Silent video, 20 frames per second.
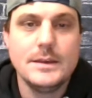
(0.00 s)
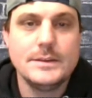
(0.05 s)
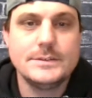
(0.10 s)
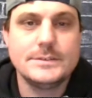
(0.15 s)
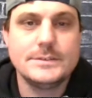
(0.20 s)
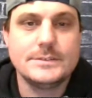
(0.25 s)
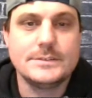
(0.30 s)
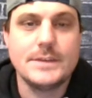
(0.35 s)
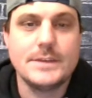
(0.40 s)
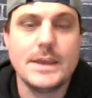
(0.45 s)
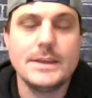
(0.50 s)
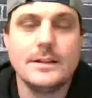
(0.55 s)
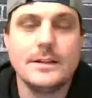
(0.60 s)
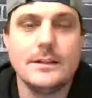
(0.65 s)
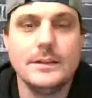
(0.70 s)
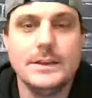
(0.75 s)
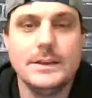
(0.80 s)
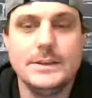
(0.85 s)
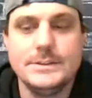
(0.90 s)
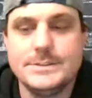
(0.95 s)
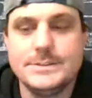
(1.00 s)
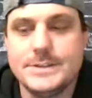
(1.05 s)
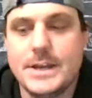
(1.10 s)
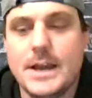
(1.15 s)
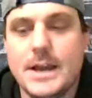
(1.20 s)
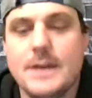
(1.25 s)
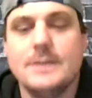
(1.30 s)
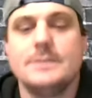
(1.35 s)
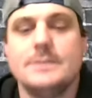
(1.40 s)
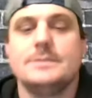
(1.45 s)
Stay clean,
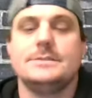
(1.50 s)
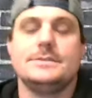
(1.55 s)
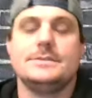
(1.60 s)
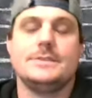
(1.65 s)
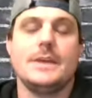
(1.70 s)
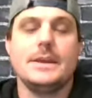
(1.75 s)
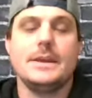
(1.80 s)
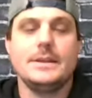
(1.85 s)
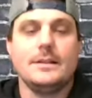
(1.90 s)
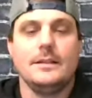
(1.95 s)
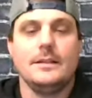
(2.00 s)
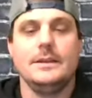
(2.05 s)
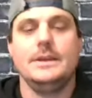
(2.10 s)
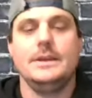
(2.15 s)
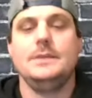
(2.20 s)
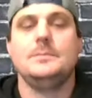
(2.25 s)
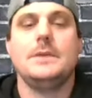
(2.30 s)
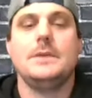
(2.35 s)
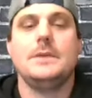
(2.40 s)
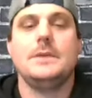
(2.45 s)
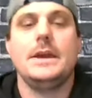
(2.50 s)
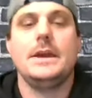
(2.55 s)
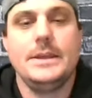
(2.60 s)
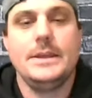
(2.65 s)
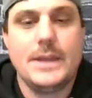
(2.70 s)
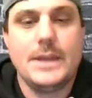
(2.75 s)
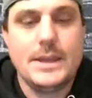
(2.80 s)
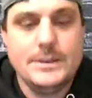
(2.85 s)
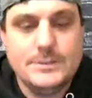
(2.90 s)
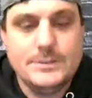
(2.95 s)
Ja. Stay clean, man,
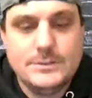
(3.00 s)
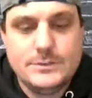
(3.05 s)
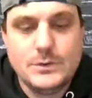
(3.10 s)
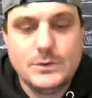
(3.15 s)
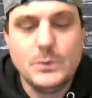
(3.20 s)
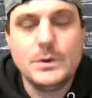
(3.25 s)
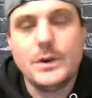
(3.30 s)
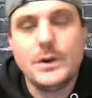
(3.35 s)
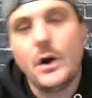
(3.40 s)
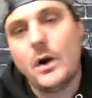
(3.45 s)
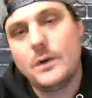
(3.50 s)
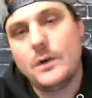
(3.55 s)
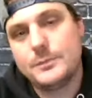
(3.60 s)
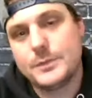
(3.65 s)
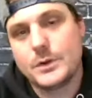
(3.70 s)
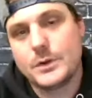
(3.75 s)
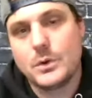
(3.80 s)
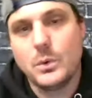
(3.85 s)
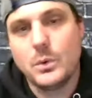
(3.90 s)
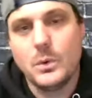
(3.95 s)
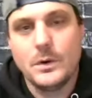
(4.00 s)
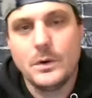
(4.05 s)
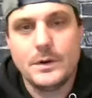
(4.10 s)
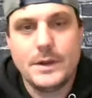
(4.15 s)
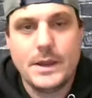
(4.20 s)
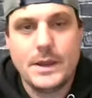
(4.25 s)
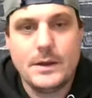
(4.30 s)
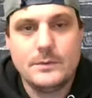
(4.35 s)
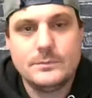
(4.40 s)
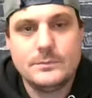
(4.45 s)
and, and do it off the court
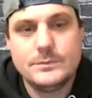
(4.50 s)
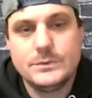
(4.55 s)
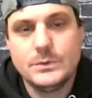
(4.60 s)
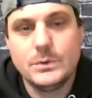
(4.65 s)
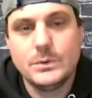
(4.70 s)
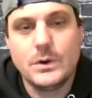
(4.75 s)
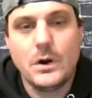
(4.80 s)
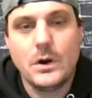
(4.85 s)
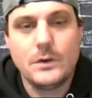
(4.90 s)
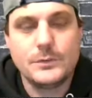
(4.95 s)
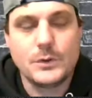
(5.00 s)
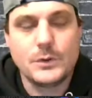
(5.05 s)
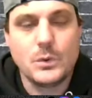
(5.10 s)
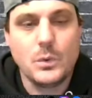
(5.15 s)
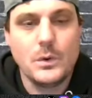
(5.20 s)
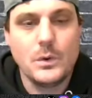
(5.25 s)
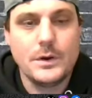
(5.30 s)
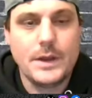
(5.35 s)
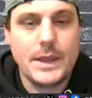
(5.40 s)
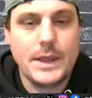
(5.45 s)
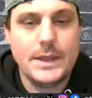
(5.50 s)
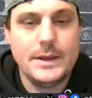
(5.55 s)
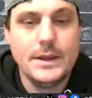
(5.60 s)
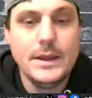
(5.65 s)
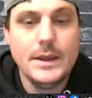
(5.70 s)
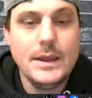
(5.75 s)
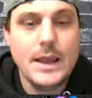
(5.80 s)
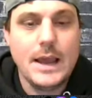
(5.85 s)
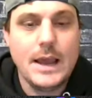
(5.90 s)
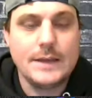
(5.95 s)
now. Do it off the court. And
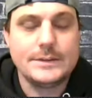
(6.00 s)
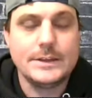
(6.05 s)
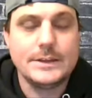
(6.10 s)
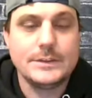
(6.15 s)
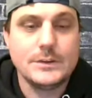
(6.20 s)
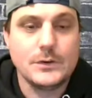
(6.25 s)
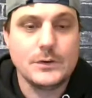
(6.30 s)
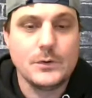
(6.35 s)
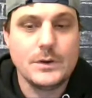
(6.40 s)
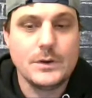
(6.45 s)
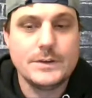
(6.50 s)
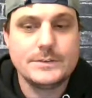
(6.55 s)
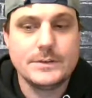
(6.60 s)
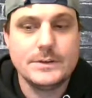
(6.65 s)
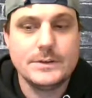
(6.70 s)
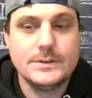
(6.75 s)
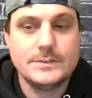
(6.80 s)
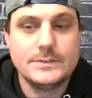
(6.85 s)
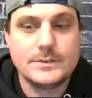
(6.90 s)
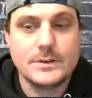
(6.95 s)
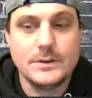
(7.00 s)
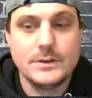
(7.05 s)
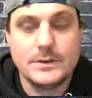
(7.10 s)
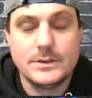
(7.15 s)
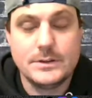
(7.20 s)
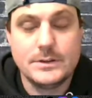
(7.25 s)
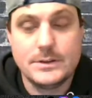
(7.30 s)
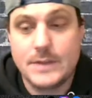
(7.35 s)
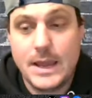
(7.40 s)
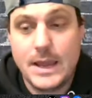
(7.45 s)
I think the Grizzlies
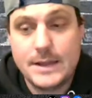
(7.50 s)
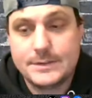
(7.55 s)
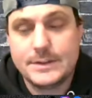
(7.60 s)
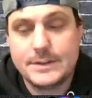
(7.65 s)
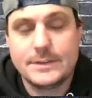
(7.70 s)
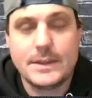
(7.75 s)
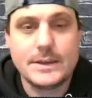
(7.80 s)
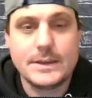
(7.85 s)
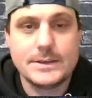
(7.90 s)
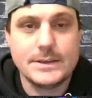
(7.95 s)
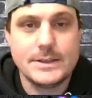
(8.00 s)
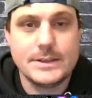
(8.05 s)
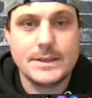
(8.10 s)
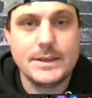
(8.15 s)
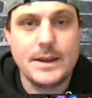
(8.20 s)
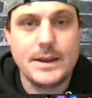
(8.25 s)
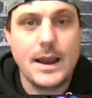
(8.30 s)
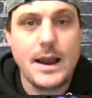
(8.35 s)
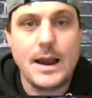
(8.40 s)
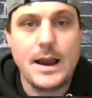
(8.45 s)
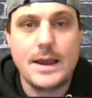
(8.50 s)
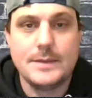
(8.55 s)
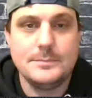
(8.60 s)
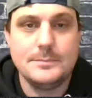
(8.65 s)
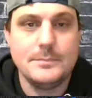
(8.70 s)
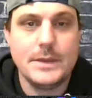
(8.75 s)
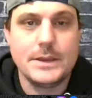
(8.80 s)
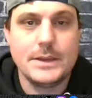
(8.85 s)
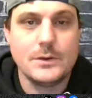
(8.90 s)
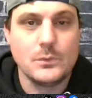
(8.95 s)
could I think they could get hot
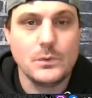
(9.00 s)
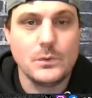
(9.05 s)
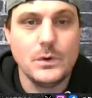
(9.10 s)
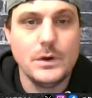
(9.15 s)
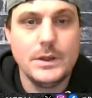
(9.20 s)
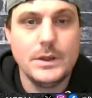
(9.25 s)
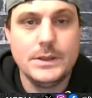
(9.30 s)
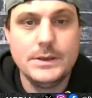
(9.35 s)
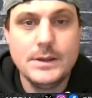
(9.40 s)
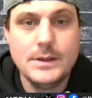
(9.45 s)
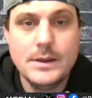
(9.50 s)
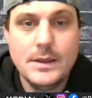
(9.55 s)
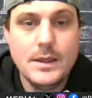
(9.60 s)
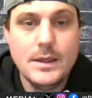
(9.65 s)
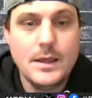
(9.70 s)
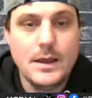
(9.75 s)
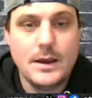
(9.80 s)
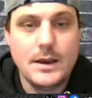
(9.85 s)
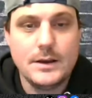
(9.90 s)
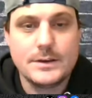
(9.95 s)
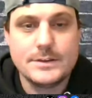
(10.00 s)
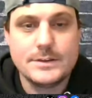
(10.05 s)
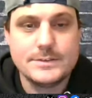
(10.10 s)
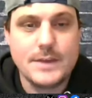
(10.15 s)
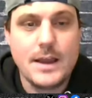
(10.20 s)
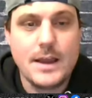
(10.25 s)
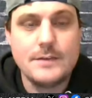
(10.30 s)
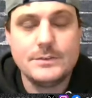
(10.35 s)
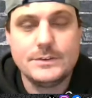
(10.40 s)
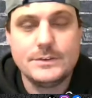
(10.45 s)
and make a run because
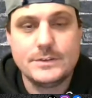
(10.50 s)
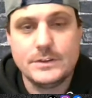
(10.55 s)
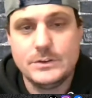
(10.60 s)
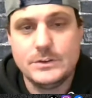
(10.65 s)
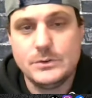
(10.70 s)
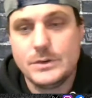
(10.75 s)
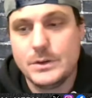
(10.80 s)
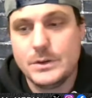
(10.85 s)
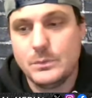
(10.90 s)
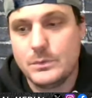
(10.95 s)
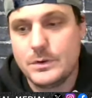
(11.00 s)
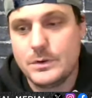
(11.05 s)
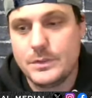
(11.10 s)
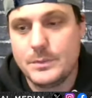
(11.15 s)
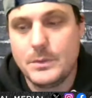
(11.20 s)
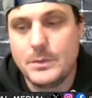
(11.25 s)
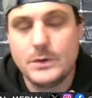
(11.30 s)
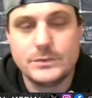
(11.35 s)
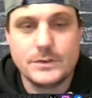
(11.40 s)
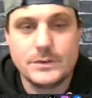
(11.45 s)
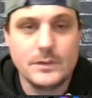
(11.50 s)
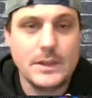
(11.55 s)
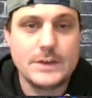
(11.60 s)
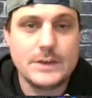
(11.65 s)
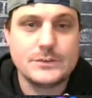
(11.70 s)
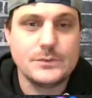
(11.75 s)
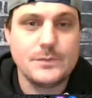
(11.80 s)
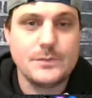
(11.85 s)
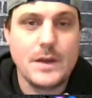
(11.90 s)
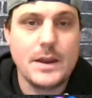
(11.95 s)
uh, obviously you get one of the most
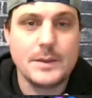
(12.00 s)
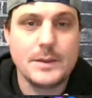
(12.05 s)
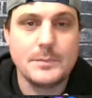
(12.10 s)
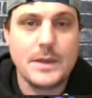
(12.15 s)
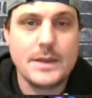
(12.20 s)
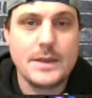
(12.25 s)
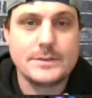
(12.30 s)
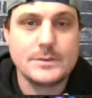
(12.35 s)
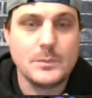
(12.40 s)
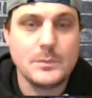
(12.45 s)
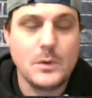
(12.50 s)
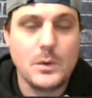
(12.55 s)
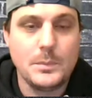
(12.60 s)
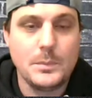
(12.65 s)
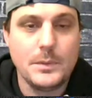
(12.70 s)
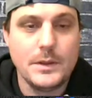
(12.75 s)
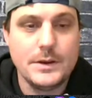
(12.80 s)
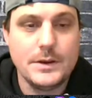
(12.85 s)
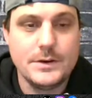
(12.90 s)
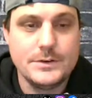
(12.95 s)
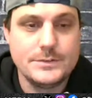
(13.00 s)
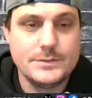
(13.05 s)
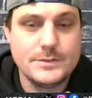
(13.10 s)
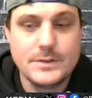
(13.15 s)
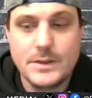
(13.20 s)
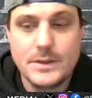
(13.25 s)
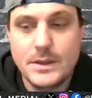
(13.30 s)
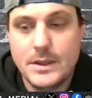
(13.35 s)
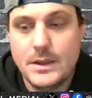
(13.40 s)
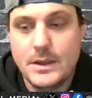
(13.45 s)
electrifying basketball
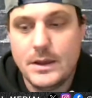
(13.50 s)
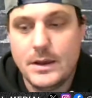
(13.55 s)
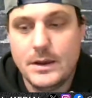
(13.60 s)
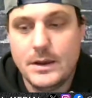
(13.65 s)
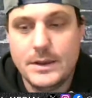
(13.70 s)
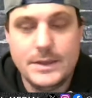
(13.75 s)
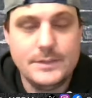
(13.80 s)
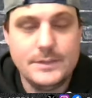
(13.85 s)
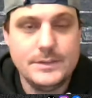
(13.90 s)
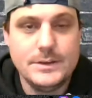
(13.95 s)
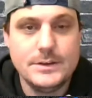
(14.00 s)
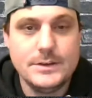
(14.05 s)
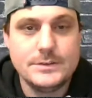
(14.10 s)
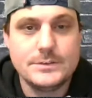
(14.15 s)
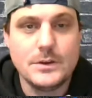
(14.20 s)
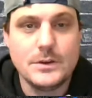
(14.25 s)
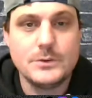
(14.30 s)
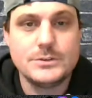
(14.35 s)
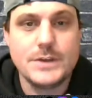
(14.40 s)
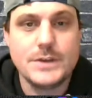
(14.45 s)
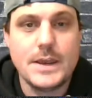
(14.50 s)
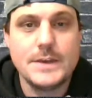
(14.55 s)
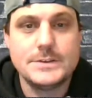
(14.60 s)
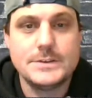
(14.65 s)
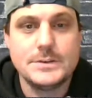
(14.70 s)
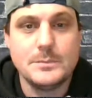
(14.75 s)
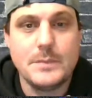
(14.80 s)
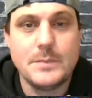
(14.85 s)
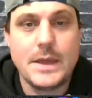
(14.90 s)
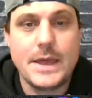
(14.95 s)
players uh, in the
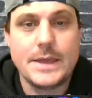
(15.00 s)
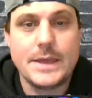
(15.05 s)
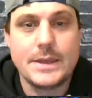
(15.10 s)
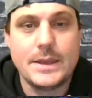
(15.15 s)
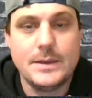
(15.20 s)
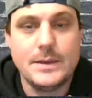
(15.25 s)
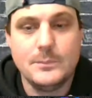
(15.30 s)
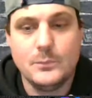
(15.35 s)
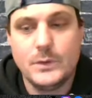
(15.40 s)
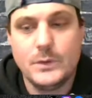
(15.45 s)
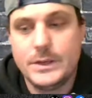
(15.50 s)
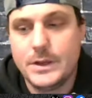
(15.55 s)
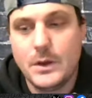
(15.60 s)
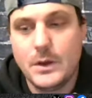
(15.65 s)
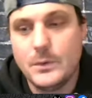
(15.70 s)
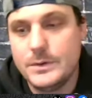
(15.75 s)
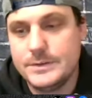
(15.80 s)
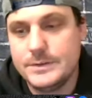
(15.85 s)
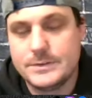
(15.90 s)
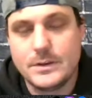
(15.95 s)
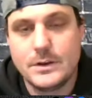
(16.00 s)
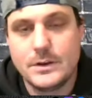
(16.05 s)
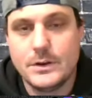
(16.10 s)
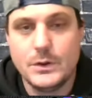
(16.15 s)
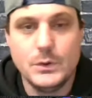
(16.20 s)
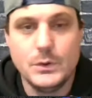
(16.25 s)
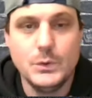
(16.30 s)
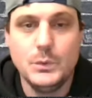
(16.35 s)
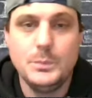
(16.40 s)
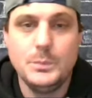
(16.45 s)
association back. And we know he's going to
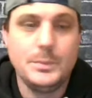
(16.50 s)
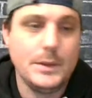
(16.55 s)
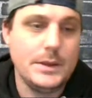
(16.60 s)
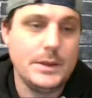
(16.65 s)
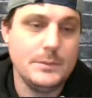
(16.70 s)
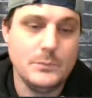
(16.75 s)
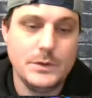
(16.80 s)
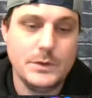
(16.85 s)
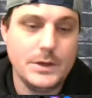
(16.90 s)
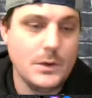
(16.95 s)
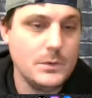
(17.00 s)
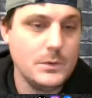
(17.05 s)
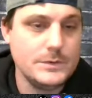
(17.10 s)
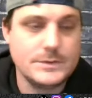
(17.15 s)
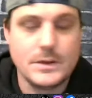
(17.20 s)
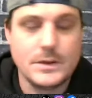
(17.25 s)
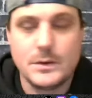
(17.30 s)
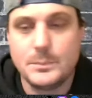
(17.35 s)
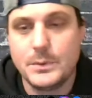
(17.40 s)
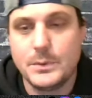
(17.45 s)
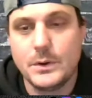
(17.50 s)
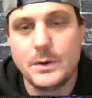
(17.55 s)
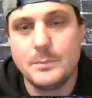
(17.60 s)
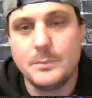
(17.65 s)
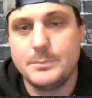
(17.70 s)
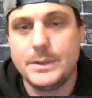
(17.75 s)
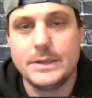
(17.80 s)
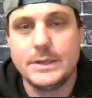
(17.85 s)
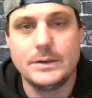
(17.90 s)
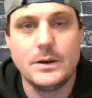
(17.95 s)
hoop and we know he's going to put
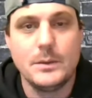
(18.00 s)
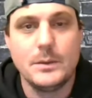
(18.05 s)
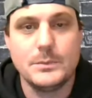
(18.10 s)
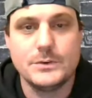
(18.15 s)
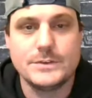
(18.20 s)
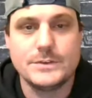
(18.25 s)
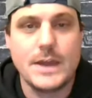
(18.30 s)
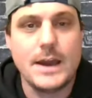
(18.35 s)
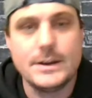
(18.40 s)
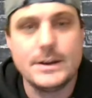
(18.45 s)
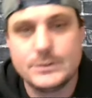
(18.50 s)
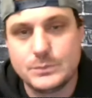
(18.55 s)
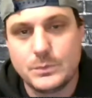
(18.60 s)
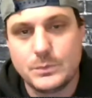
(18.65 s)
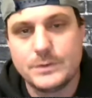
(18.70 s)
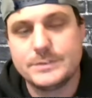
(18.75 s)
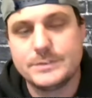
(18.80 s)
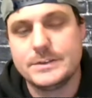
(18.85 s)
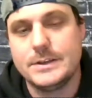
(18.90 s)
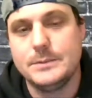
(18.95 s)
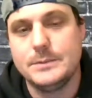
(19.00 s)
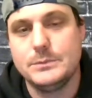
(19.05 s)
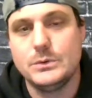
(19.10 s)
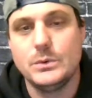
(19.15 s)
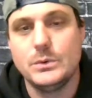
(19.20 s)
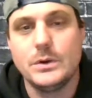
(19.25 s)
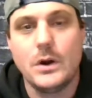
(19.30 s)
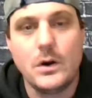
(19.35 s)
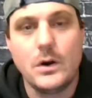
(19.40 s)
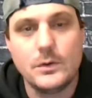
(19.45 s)
up big numbers. I just want to see him
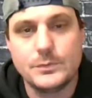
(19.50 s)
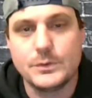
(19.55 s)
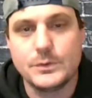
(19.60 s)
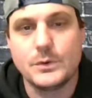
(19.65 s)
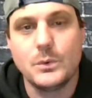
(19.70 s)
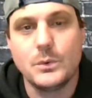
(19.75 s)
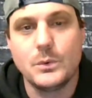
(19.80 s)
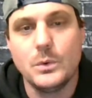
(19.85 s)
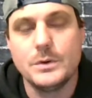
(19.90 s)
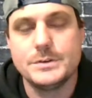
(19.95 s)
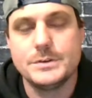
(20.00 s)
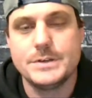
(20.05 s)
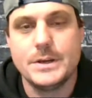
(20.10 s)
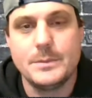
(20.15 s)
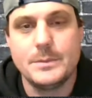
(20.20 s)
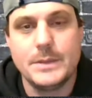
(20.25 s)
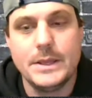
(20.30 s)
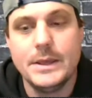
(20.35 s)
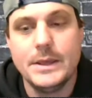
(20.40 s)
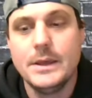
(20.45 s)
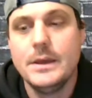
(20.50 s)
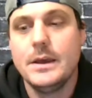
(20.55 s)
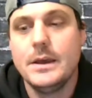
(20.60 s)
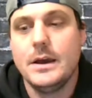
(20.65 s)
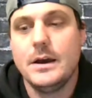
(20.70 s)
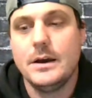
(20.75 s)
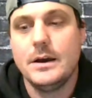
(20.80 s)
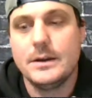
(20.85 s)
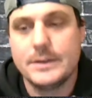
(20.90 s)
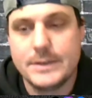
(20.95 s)
do it off the court, Jeremy.
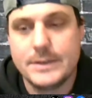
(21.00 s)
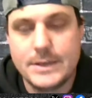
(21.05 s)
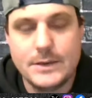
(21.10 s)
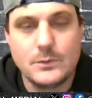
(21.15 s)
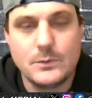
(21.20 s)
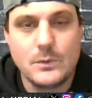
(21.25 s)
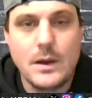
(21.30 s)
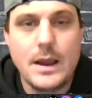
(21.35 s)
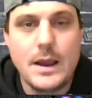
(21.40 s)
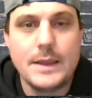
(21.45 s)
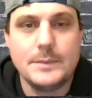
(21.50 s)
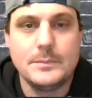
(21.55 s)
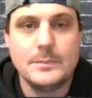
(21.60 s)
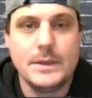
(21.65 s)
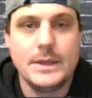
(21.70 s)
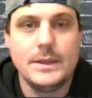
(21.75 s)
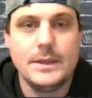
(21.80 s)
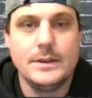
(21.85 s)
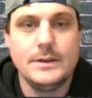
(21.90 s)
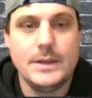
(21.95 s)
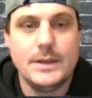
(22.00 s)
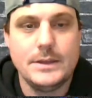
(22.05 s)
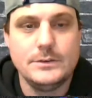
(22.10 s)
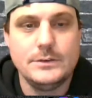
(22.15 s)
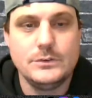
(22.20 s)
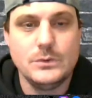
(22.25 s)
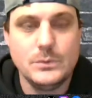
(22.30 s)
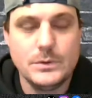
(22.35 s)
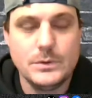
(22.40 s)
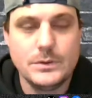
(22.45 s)
Uh, get right, man, and,
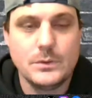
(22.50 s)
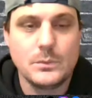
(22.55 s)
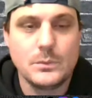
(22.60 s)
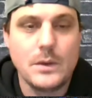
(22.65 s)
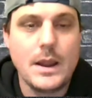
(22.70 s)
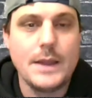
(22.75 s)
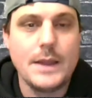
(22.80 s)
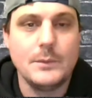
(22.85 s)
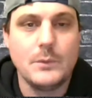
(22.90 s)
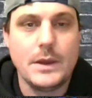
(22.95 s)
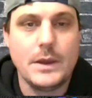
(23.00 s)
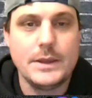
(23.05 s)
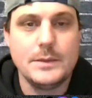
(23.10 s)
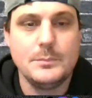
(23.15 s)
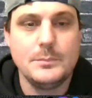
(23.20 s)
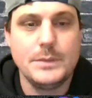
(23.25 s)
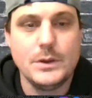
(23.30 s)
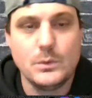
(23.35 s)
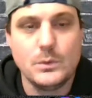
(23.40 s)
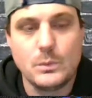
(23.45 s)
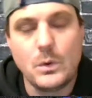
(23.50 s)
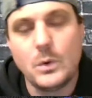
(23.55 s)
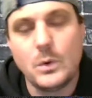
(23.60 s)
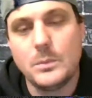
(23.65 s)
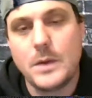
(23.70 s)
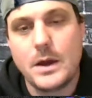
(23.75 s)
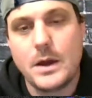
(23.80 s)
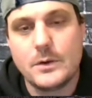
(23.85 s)
and do it the right way and be a role